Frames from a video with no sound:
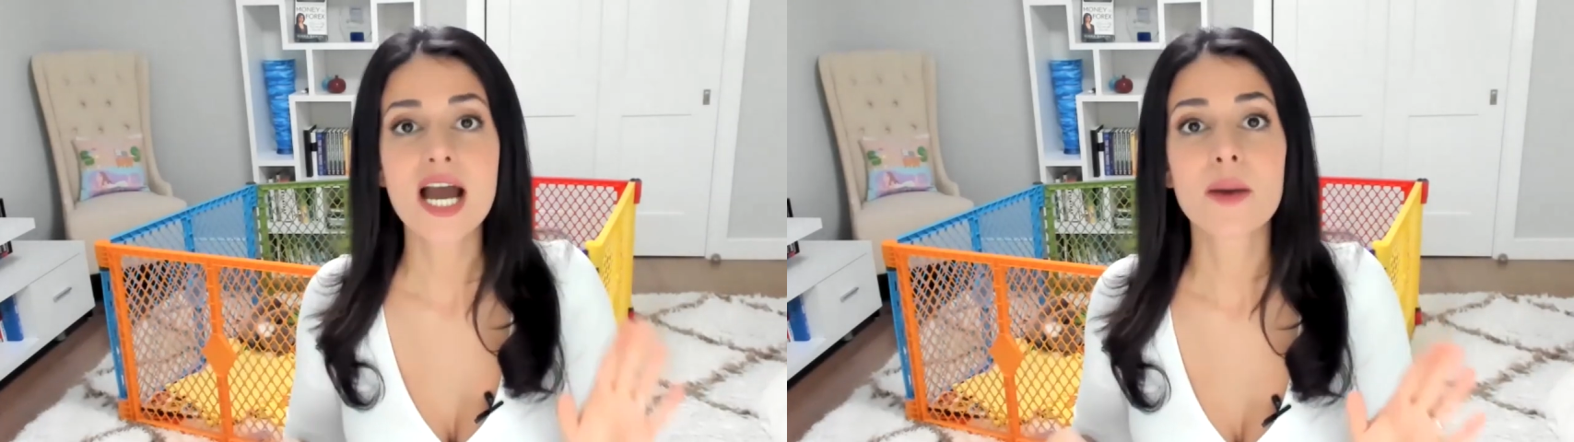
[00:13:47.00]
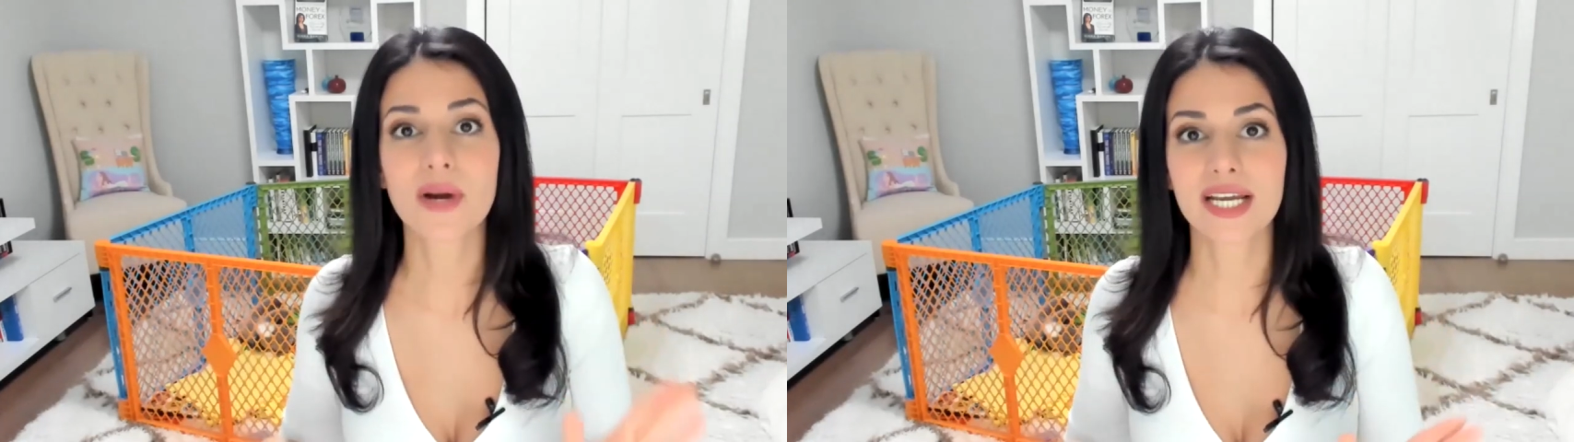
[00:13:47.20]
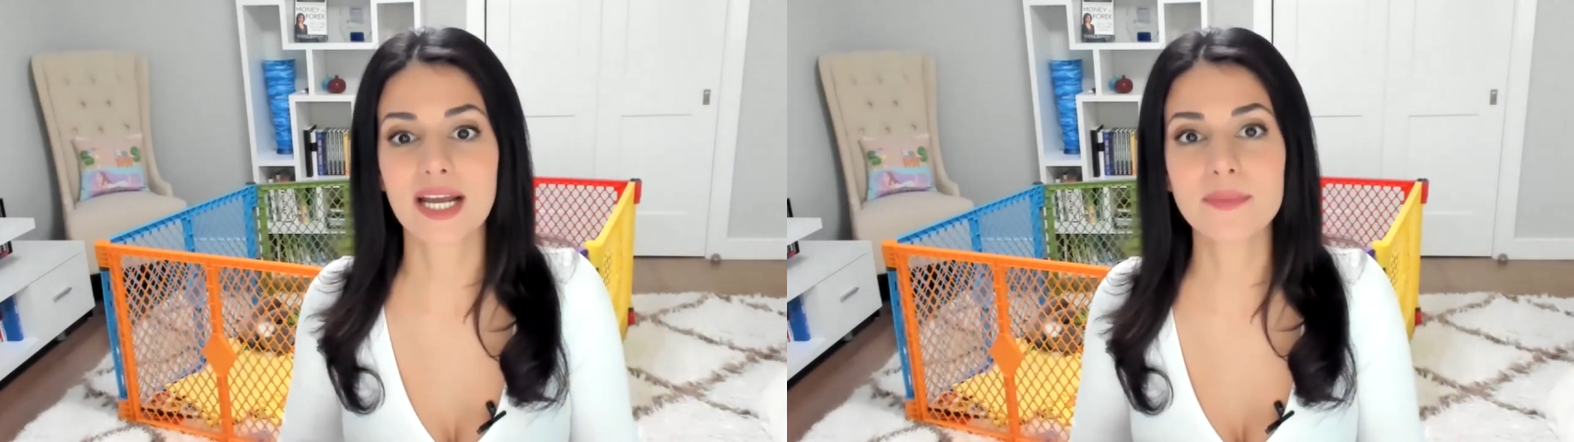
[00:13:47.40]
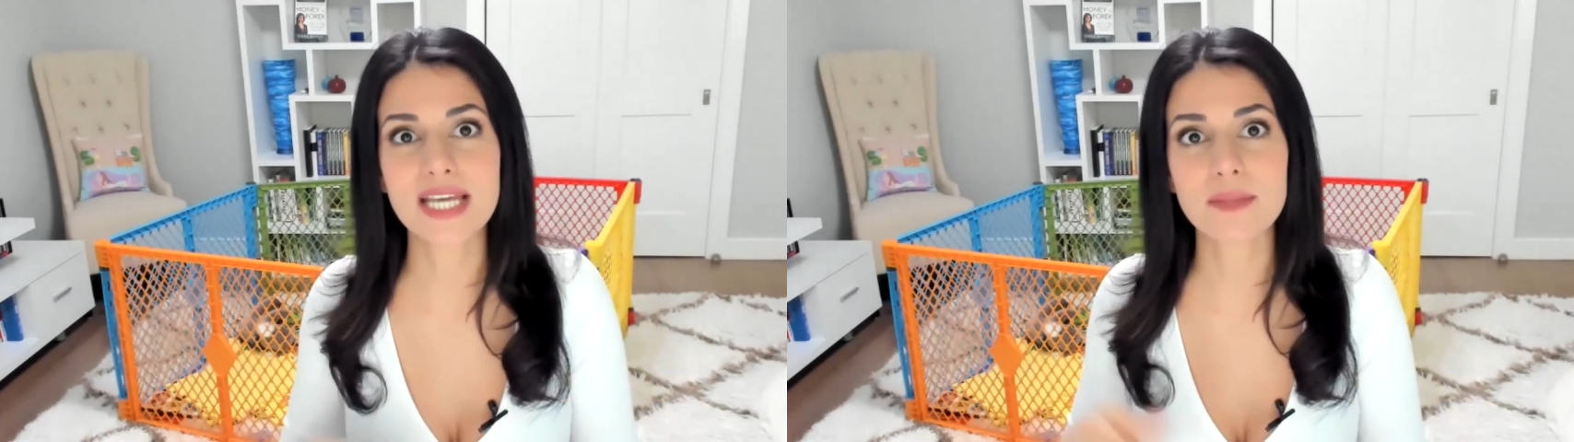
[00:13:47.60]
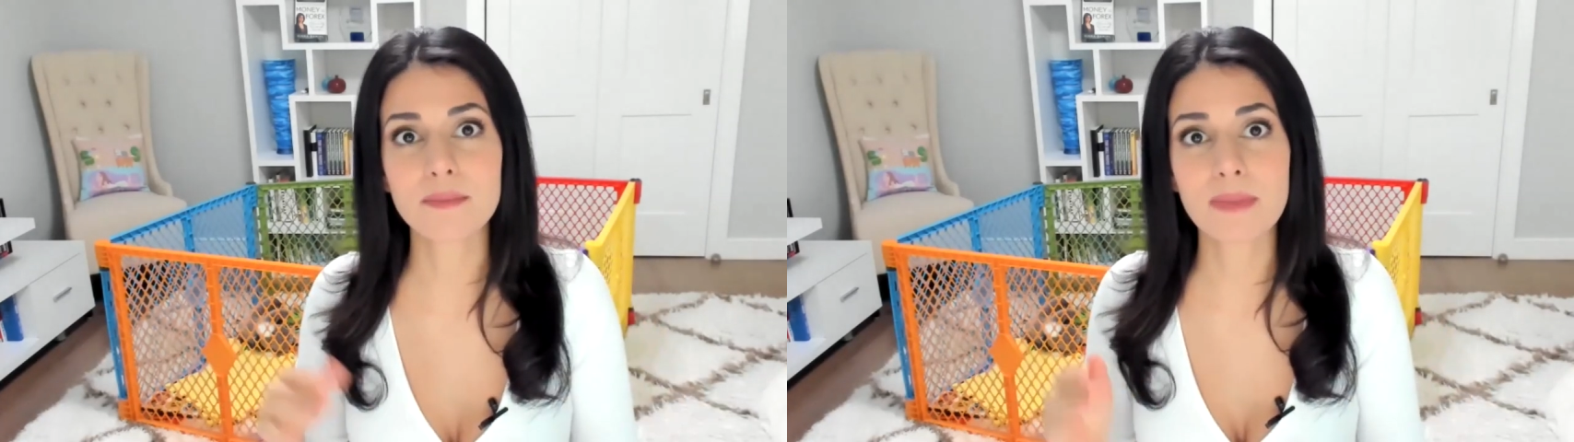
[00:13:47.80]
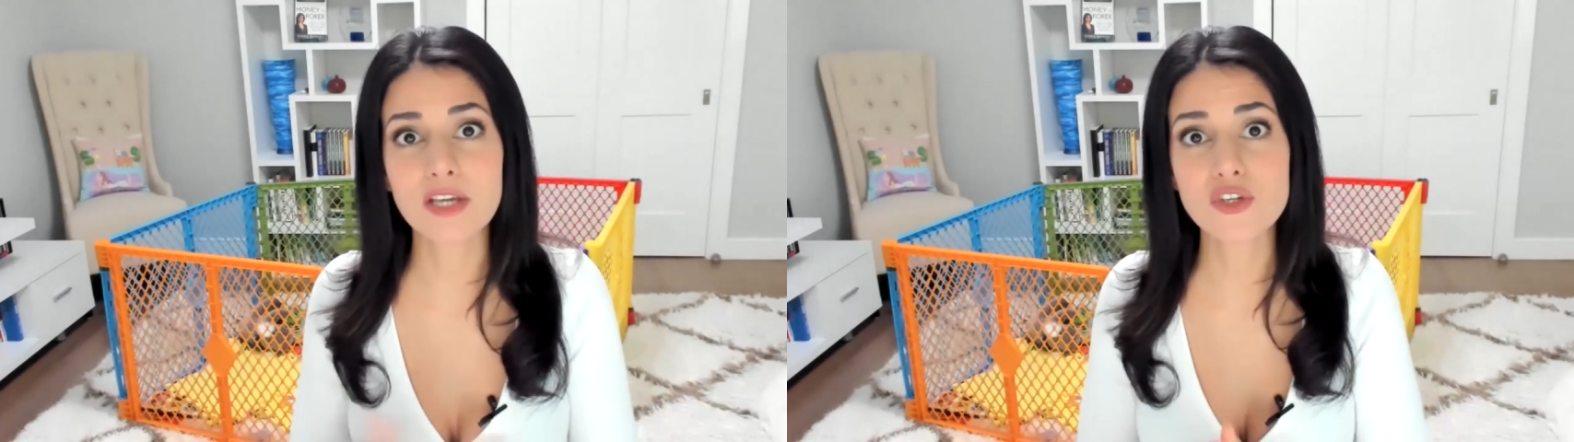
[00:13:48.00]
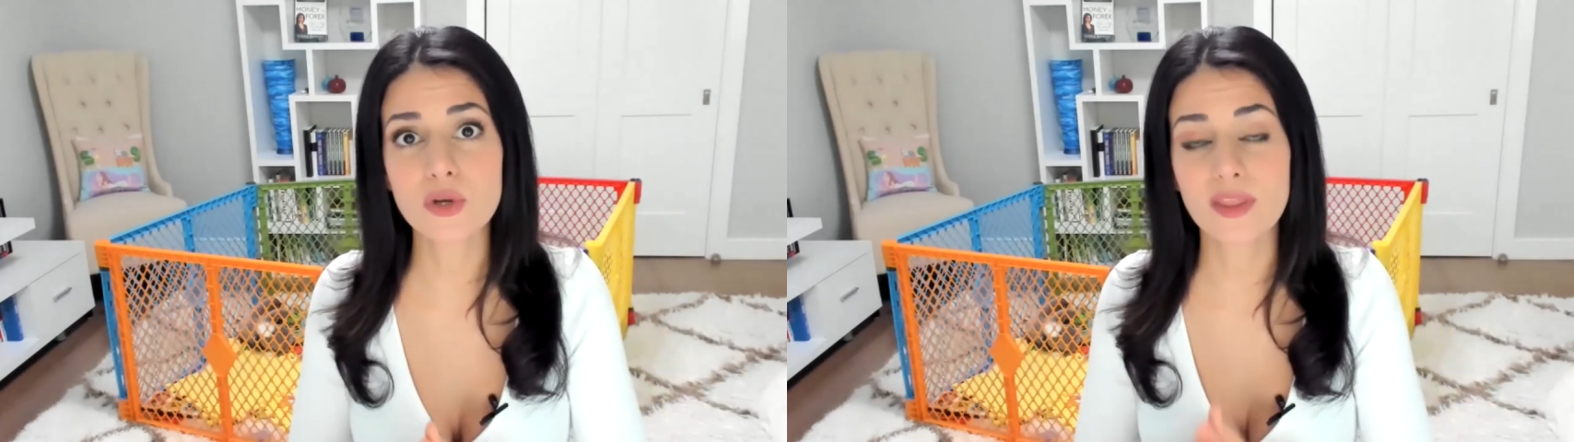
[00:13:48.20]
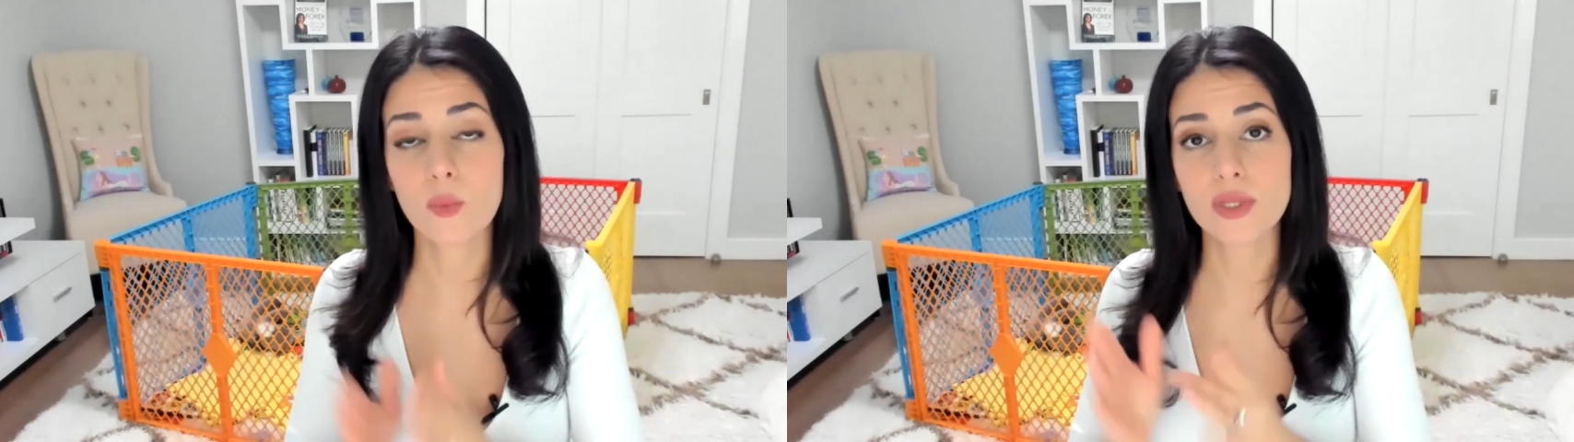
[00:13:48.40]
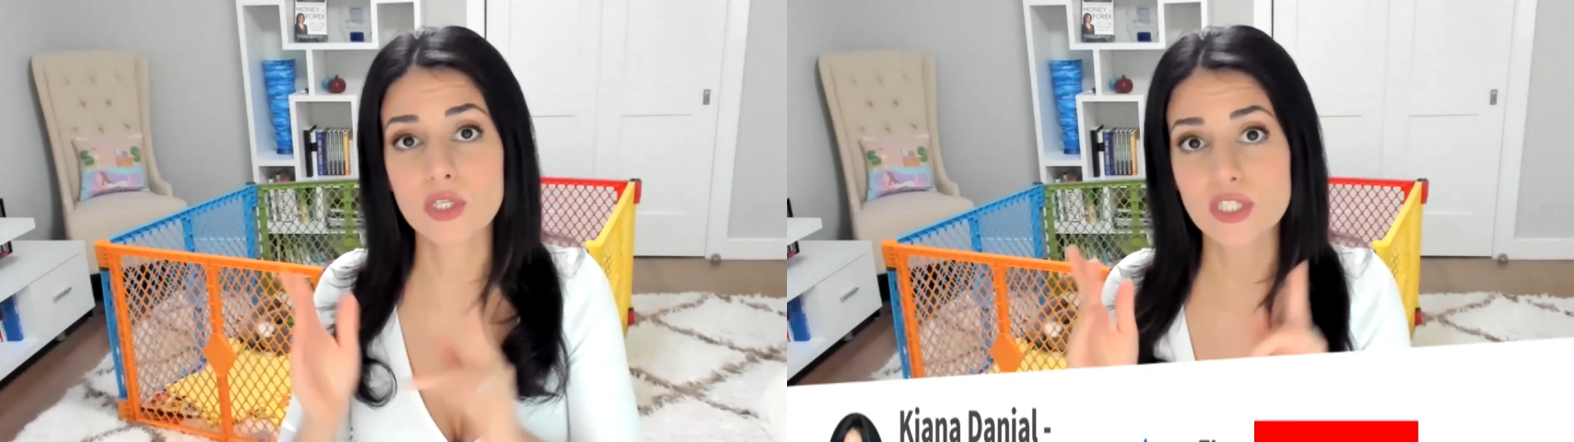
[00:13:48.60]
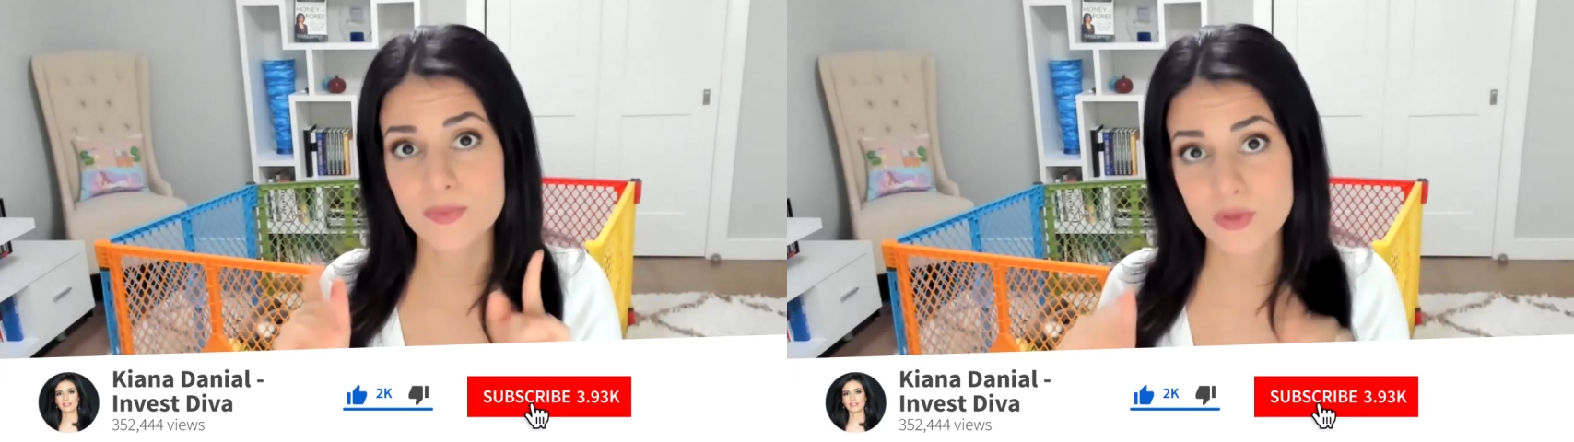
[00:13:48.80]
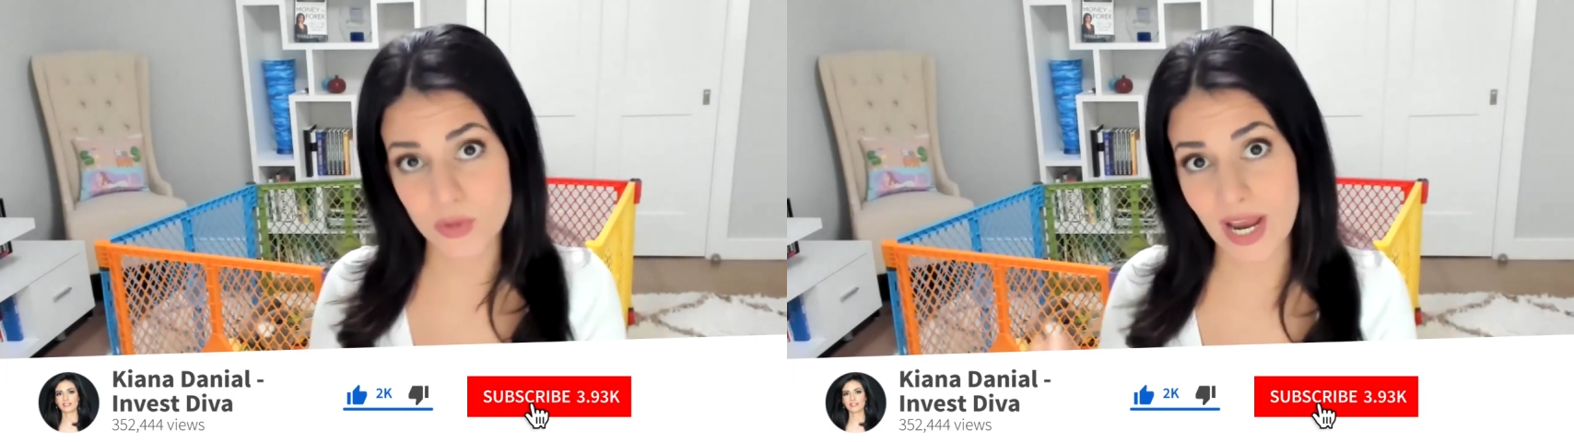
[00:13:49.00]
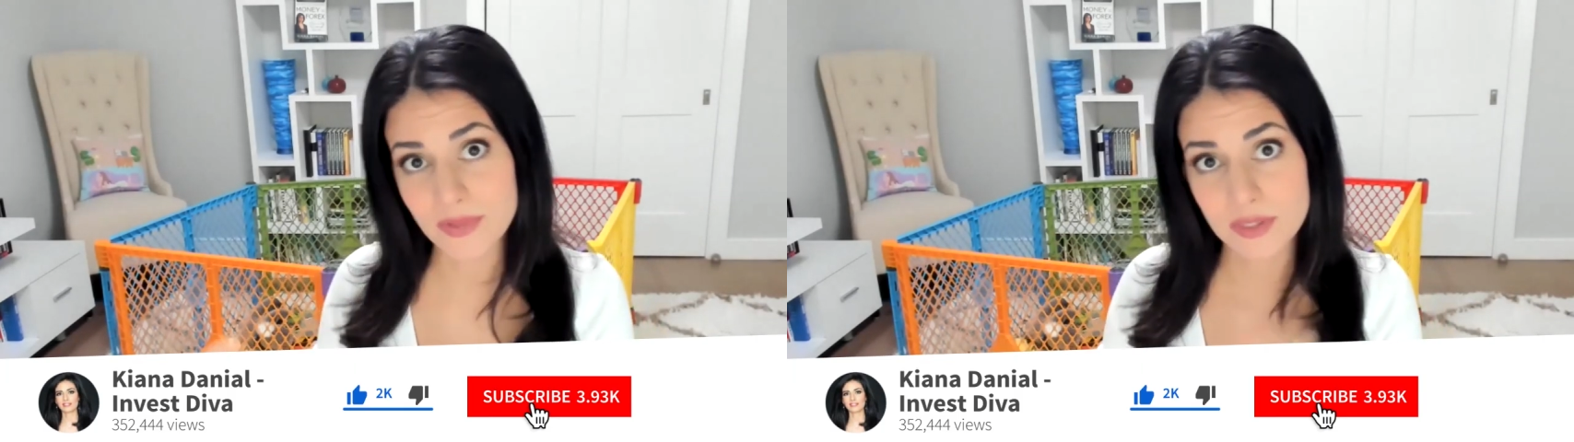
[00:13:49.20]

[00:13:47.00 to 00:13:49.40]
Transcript: market update, make sure that when you subscribe